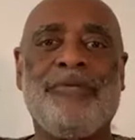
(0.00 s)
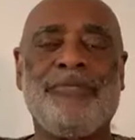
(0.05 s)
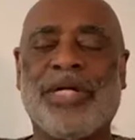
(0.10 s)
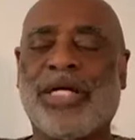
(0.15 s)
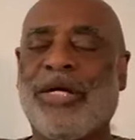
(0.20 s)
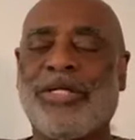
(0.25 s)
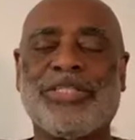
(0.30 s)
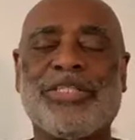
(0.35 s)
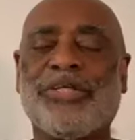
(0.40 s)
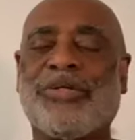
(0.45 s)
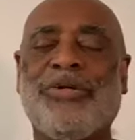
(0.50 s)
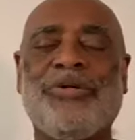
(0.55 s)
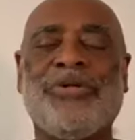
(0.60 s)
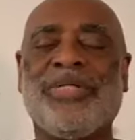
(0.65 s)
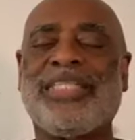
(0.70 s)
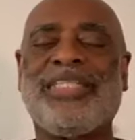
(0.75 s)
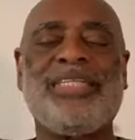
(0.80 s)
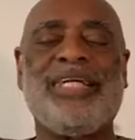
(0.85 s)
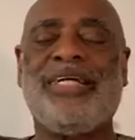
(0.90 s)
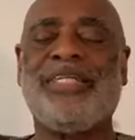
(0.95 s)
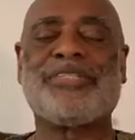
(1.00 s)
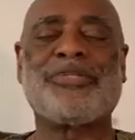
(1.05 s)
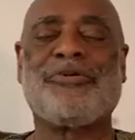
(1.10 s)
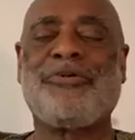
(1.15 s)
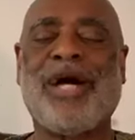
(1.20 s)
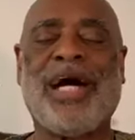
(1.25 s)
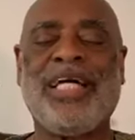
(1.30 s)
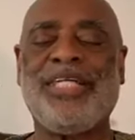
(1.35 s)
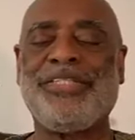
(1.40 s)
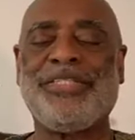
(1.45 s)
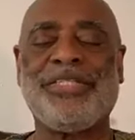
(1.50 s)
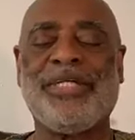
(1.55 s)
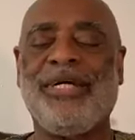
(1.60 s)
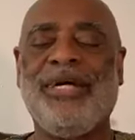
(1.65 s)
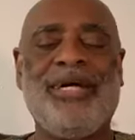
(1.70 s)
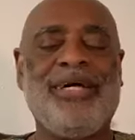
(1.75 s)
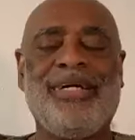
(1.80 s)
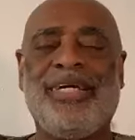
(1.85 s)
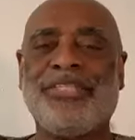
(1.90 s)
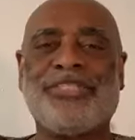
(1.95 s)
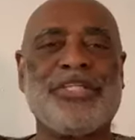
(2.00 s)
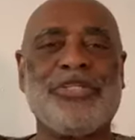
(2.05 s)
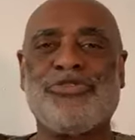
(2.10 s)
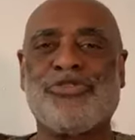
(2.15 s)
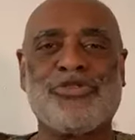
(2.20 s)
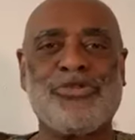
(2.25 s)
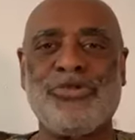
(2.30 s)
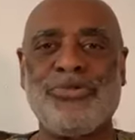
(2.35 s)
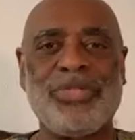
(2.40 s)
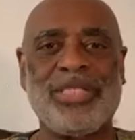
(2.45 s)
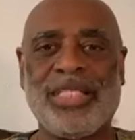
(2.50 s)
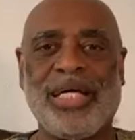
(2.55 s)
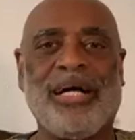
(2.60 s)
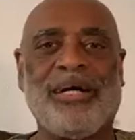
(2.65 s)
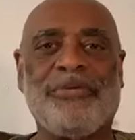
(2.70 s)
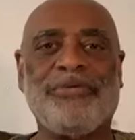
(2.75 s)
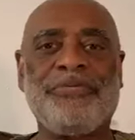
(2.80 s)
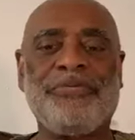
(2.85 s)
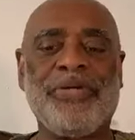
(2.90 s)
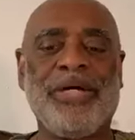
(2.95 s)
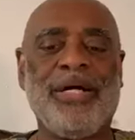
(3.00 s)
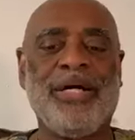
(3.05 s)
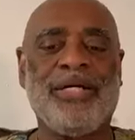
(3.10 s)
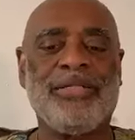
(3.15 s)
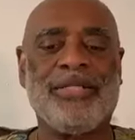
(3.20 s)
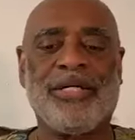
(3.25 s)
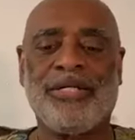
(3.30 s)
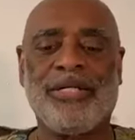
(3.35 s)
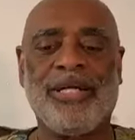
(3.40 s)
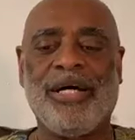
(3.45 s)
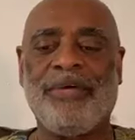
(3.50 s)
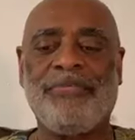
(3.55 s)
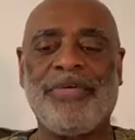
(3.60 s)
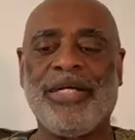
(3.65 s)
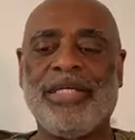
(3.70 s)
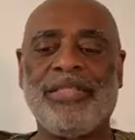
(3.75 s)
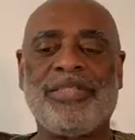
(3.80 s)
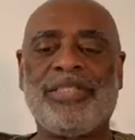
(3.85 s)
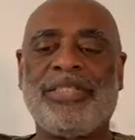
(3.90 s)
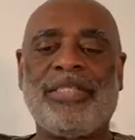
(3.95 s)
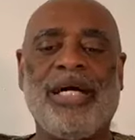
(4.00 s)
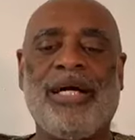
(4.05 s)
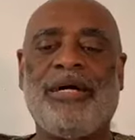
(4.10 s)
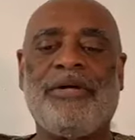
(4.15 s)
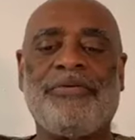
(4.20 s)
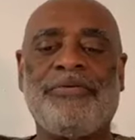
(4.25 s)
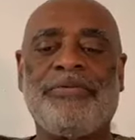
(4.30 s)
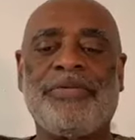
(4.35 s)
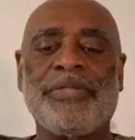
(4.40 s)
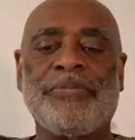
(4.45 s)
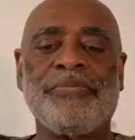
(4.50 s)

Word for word: because the Course says Christ is the true self, the loving self.